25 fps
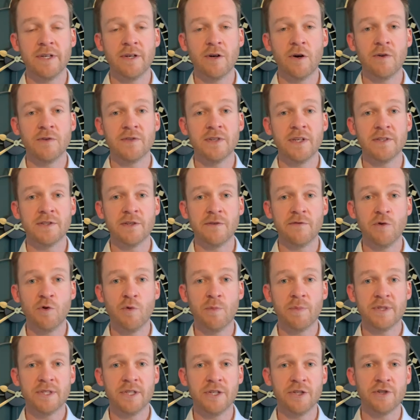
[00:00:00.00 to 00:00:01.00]
contents of your
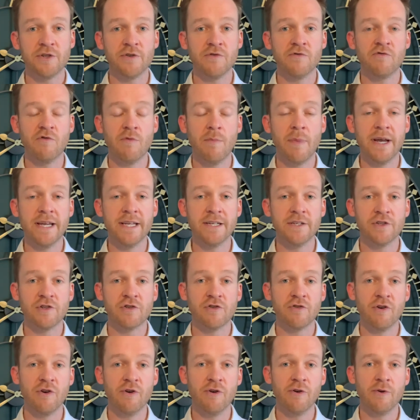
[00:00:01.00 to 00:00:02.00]
petition remain
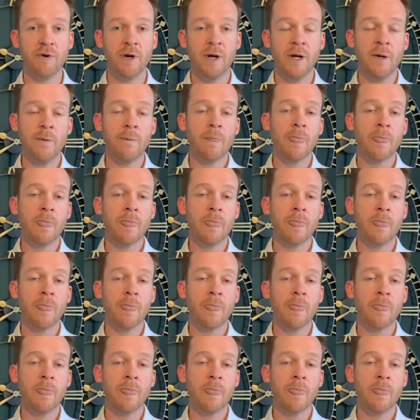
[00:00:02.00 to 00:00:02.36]
true